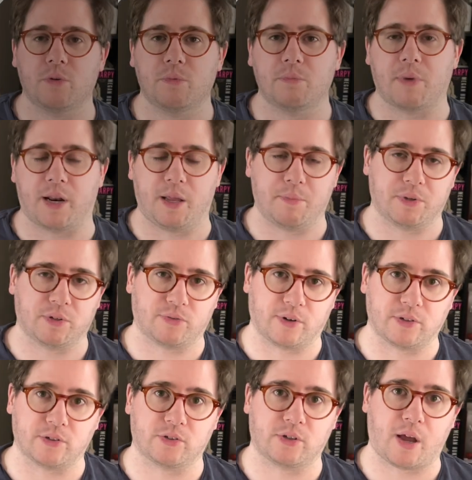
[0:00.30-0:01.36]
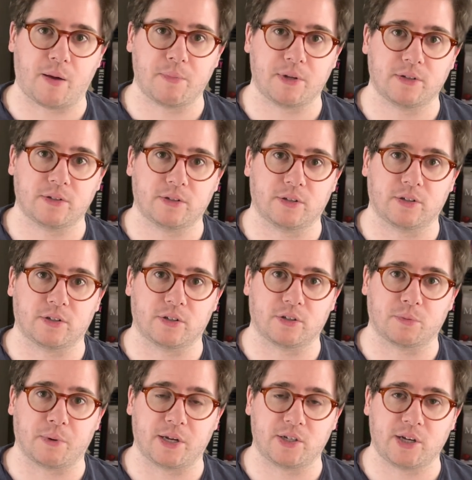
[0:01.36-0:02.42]
my name is Fraser Simons. This
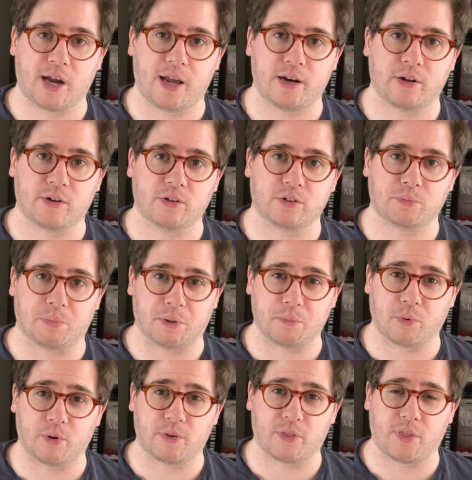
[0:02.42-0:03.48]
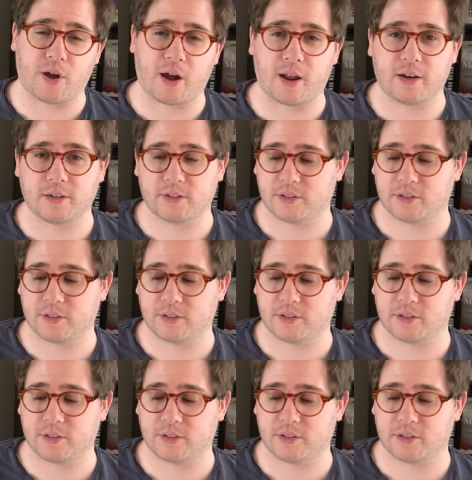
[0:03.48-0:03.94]
is my channel, Springboard Thought.